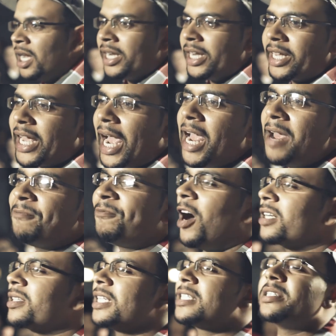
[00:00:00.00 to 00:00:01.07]
The game
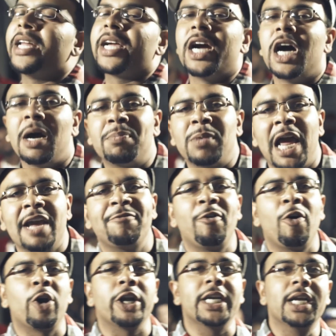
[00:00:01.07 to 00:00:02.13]
fucked this nigga up like
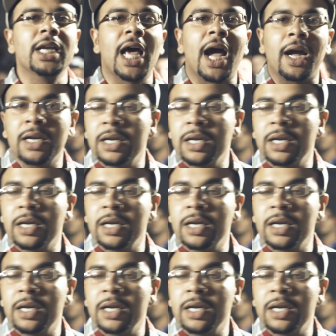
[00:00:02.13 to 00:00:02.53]
40 Glock.